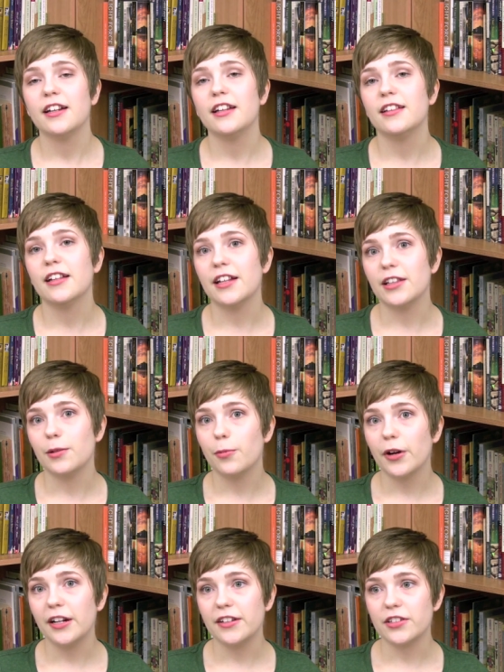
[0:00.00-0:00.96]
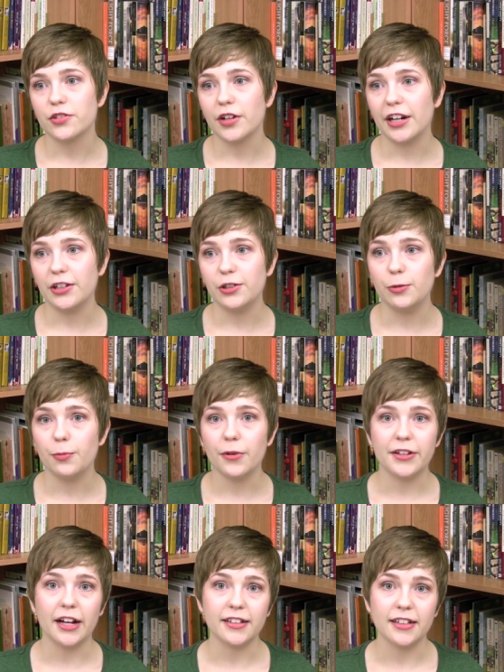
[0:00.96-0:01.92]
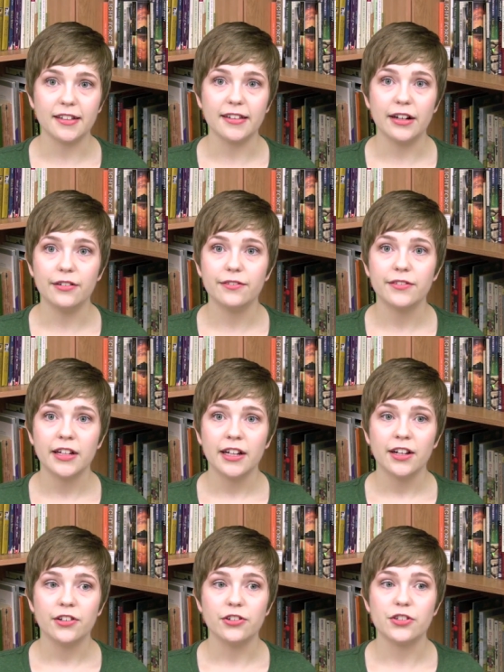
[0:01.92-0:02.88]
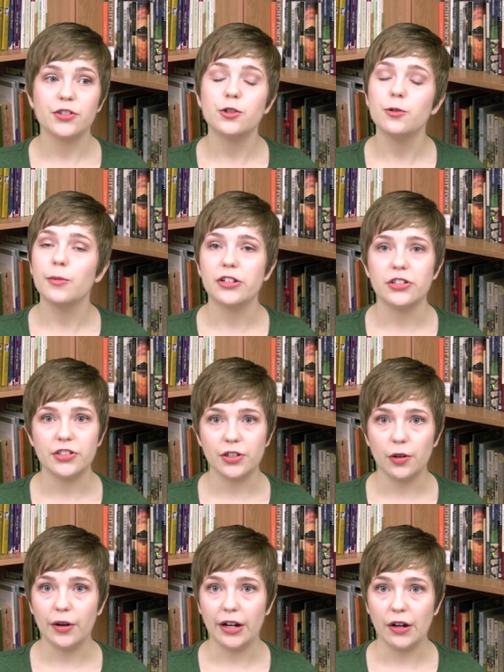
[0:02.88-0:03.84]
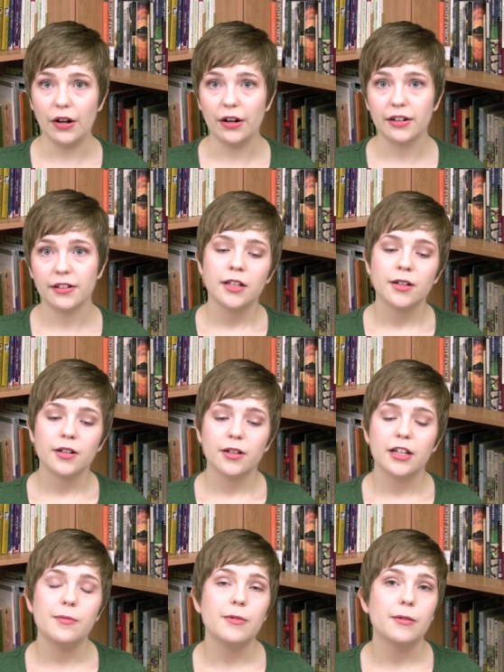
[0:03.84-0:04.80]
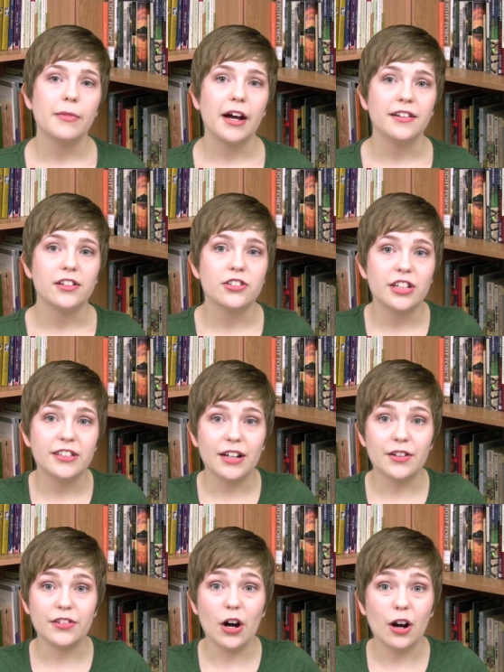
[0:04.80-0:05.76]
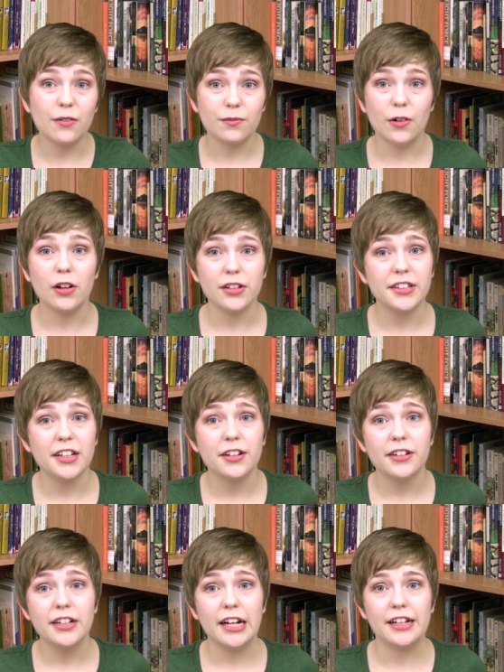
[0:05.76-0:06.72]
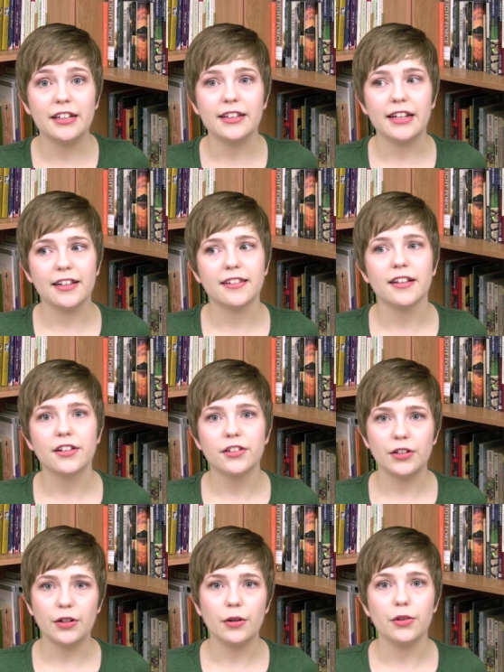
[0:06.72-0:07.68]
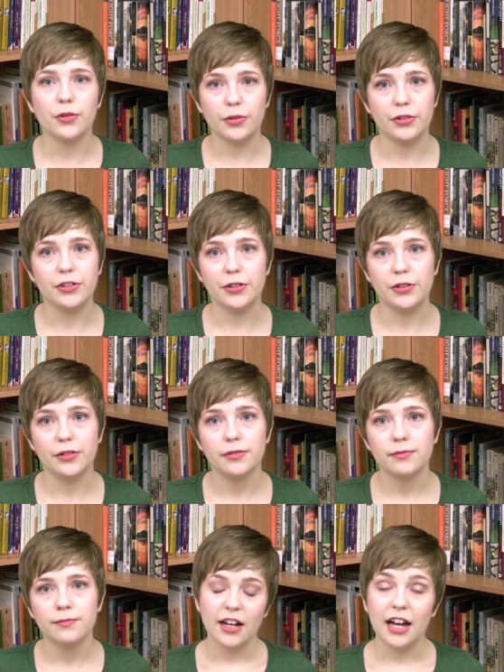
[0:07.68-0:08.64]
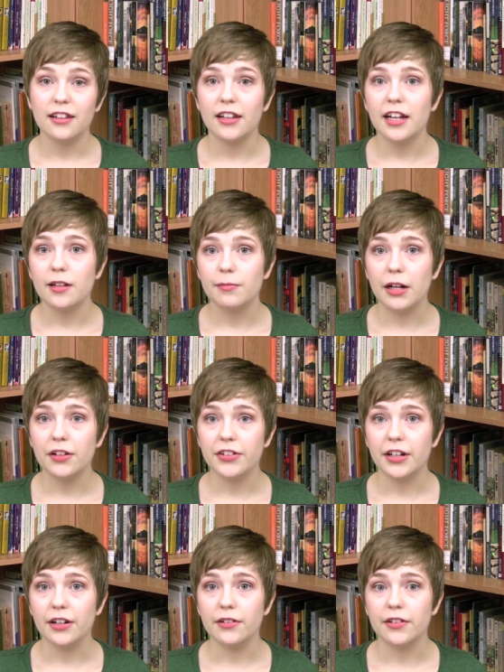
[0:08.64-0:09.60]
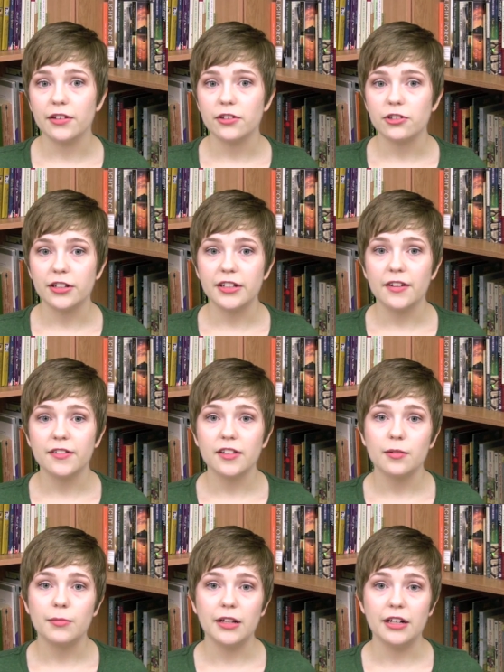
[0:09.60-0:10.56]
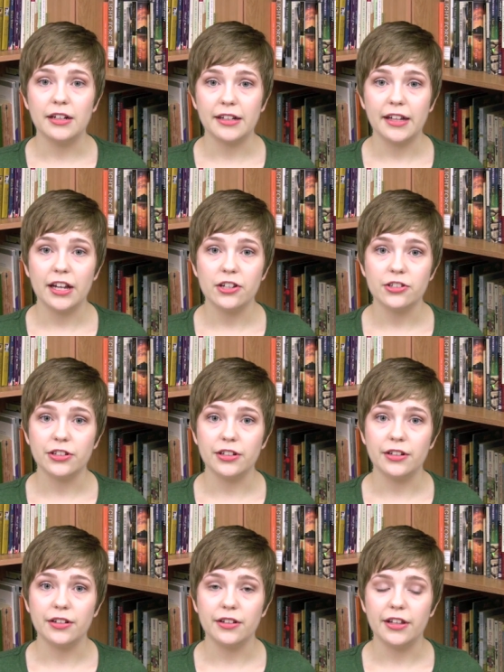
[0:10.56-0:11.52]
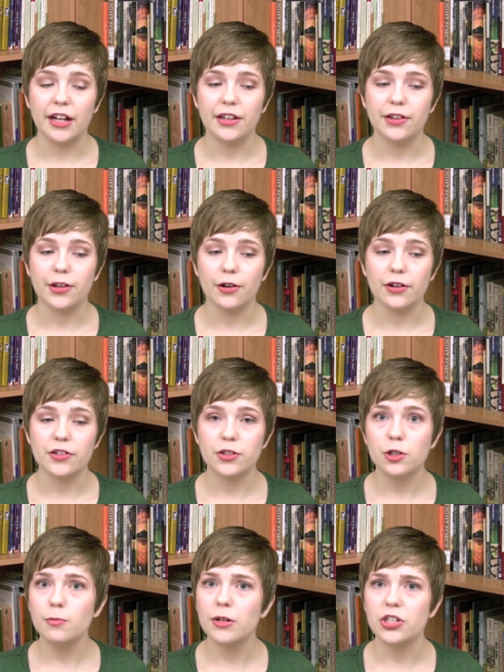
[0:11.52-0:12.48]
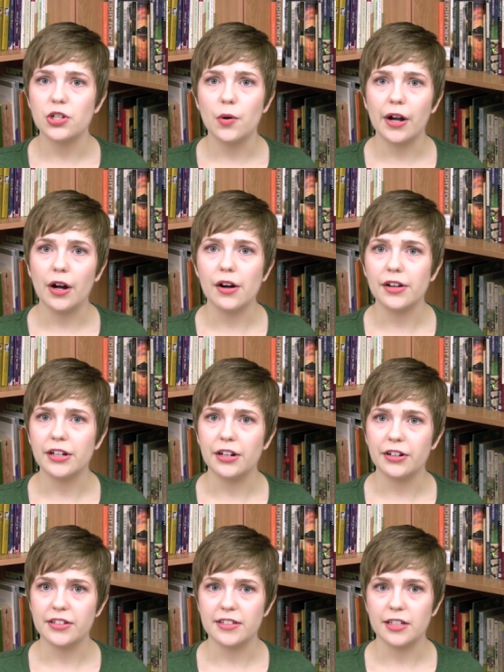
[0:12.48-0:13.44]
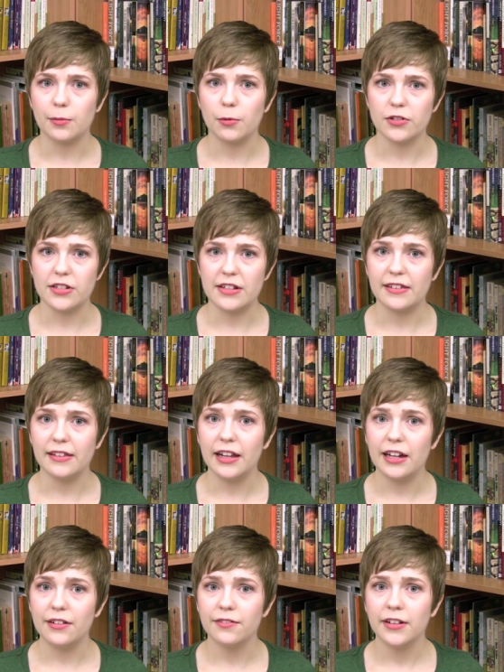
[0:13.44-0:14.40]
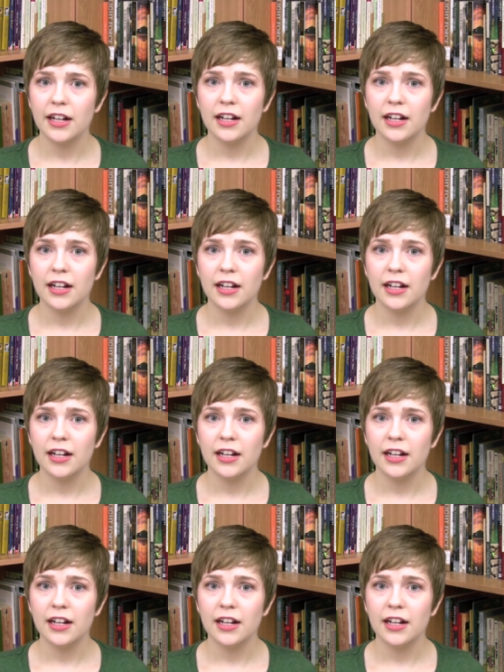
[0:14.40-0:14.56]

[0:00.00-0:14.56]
in that the brain is trying to protect itself. Just too much is going on. Keep in mind that shutdowns aren't voluntary and that they suck to go through too. And like meltdowns, shutdowns can be an indication that there is too much going on in an autistic person's life,